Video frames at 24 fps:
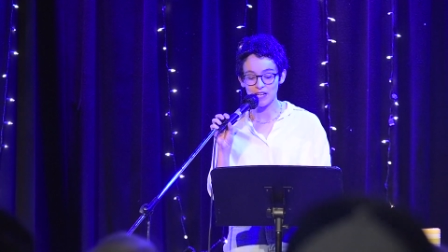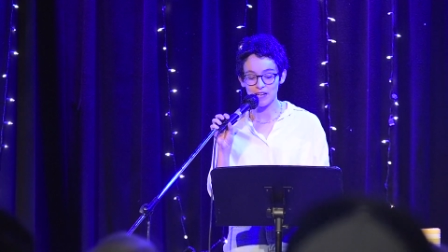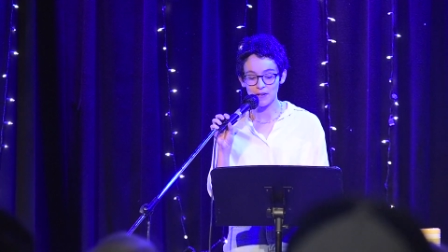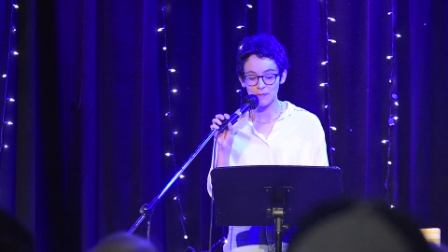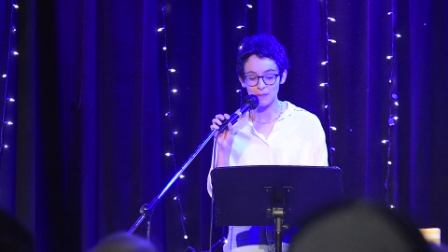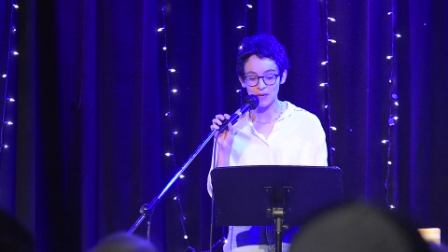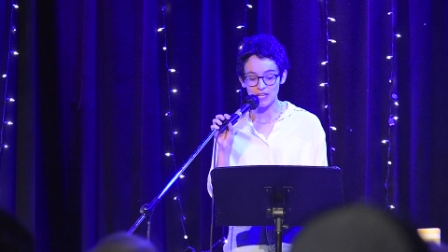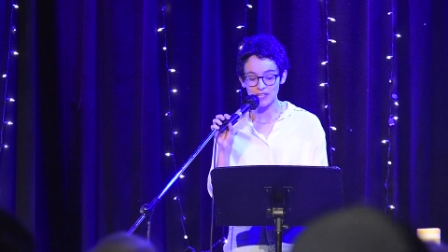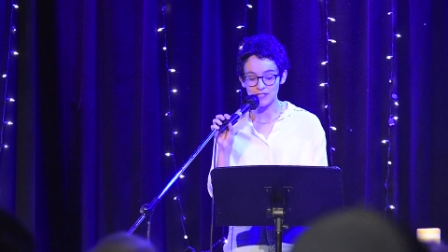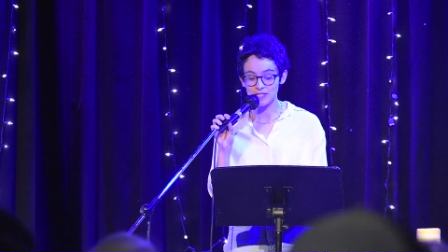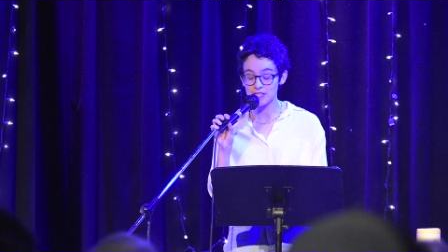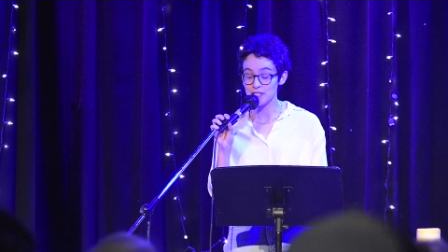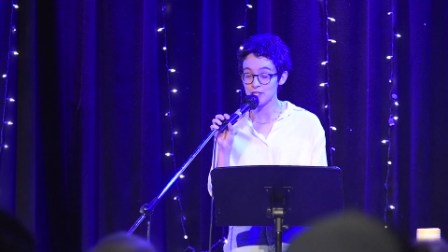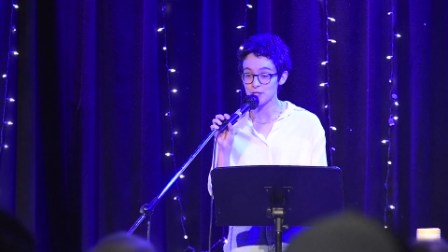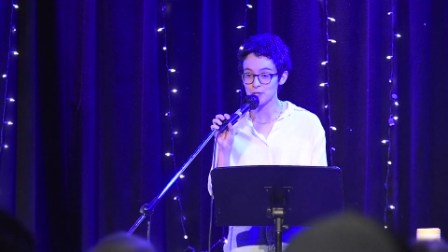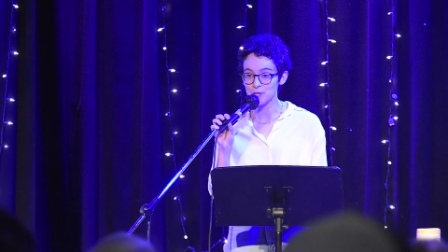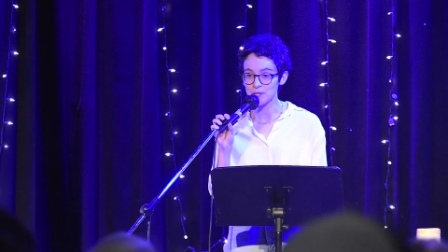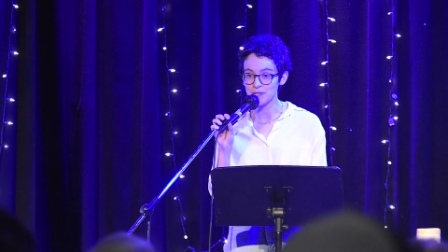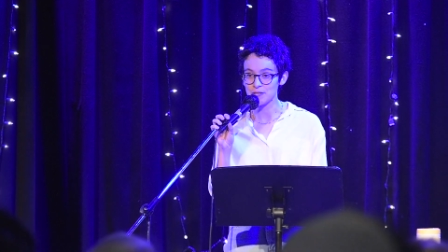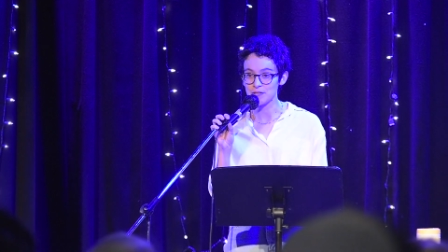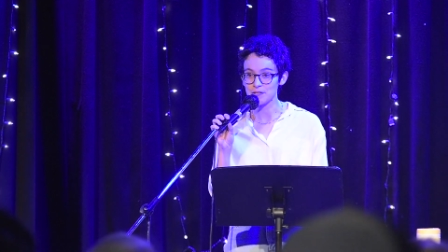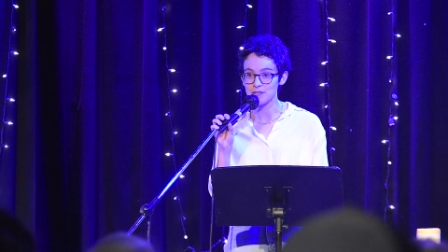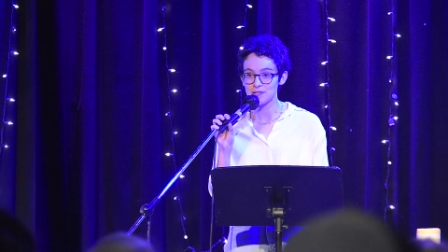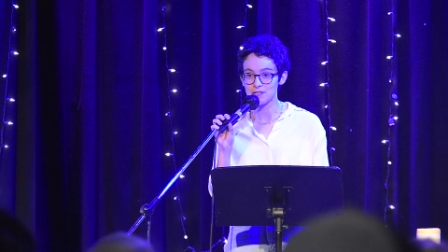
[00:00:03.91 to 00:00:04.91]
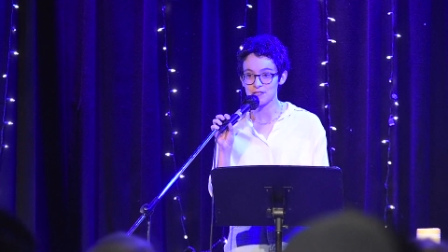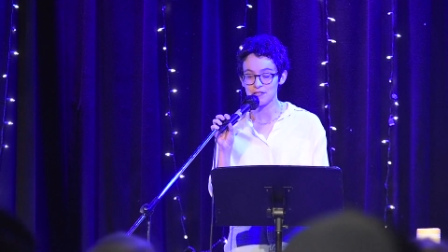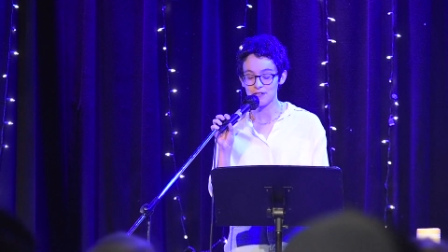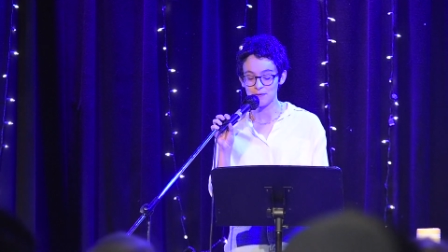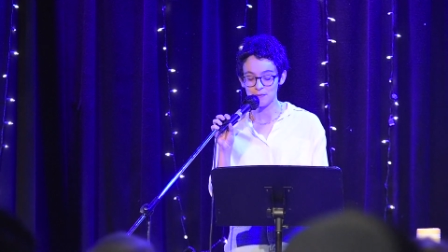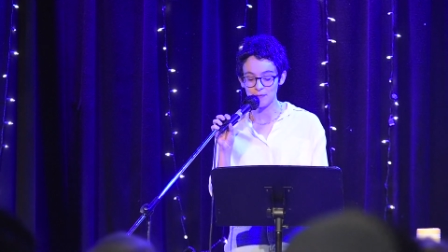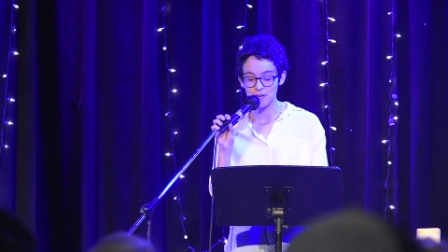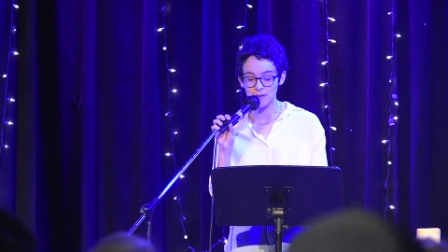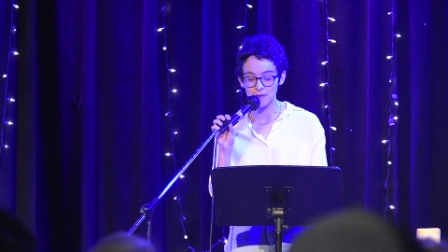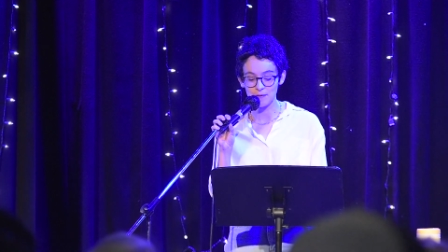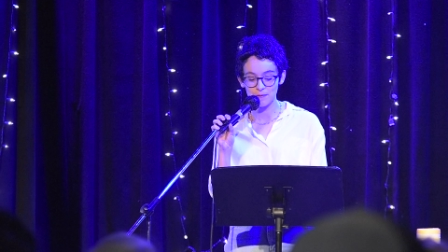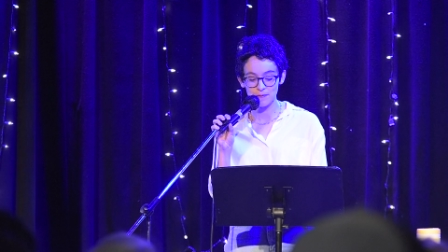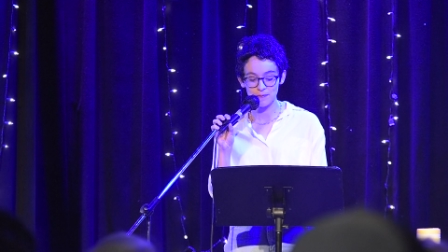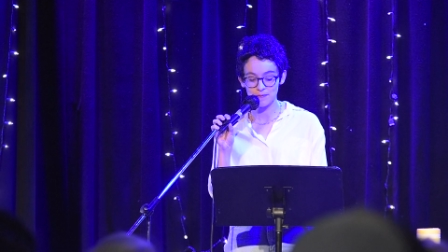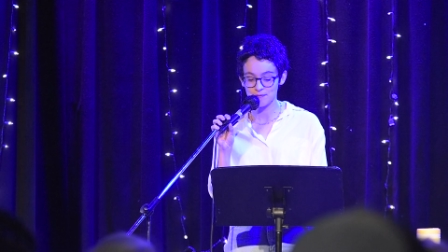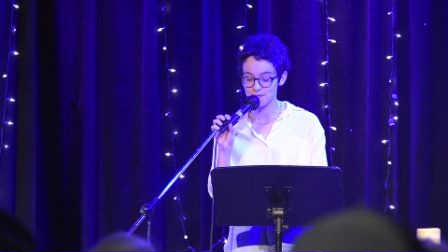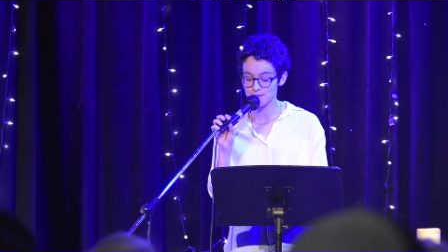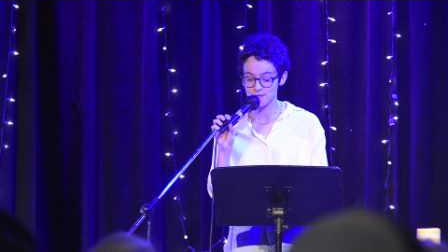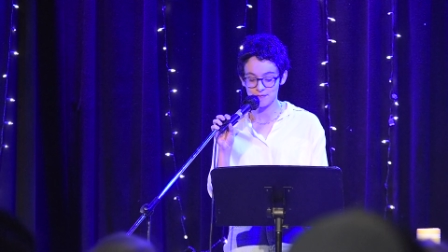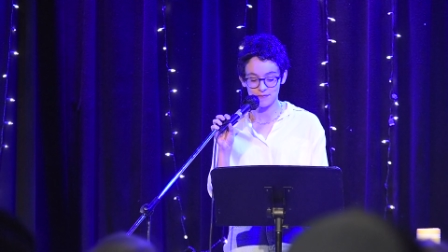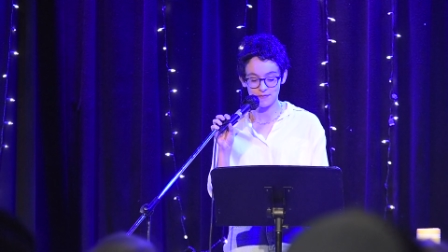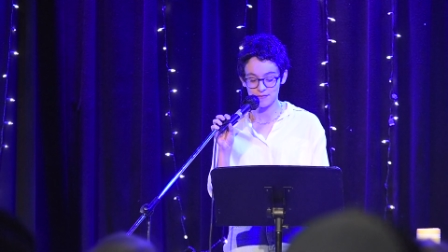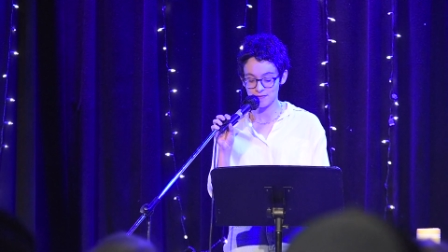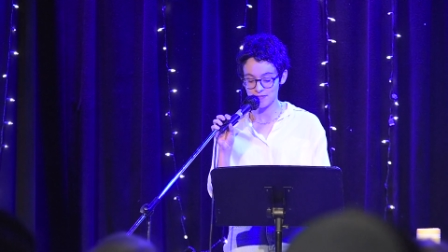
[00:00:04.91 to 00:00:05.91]
and my teachers and
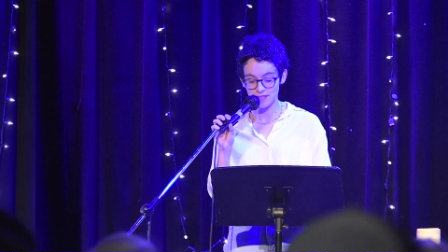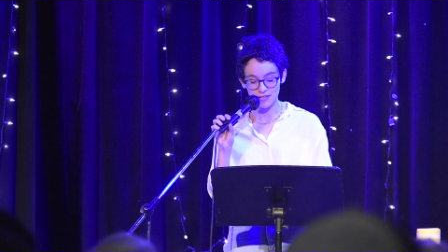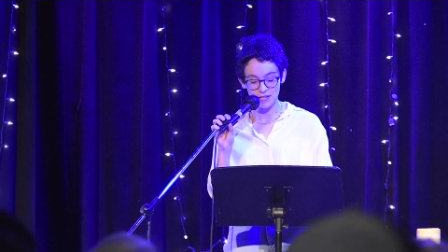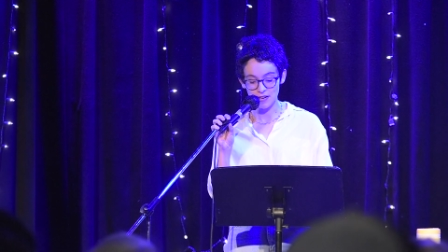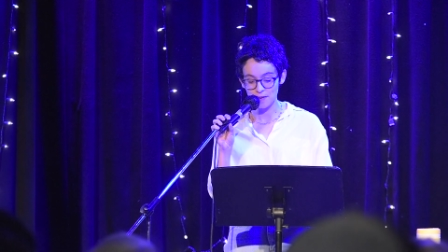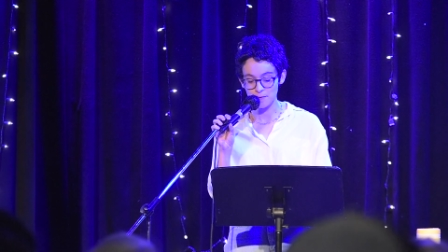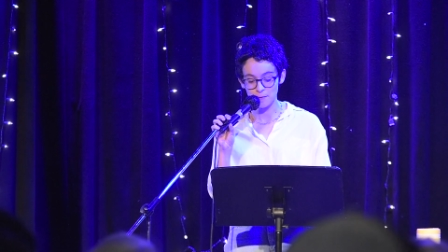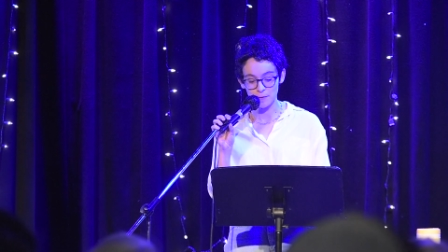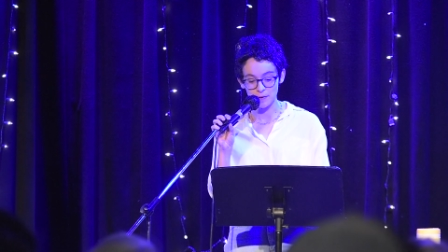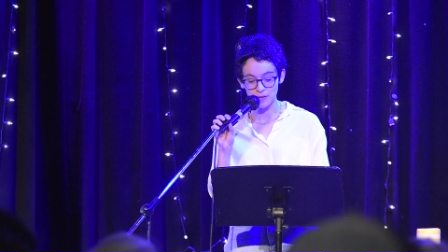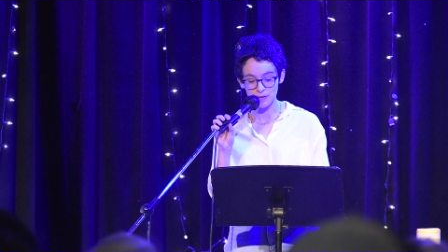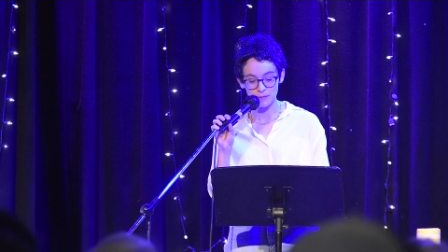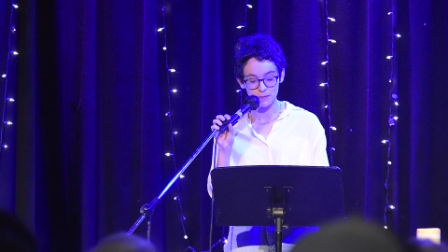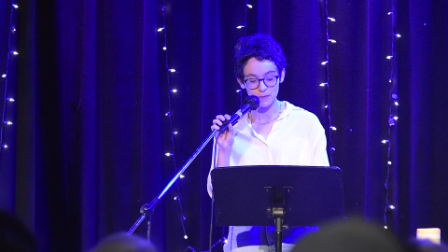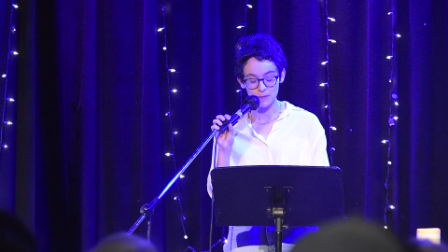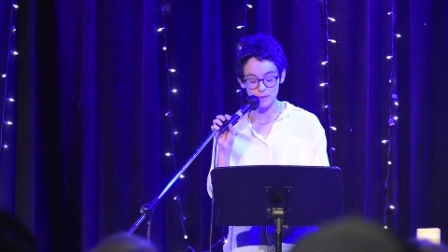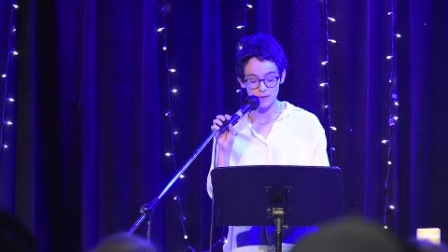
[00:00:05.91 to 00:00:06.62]
my every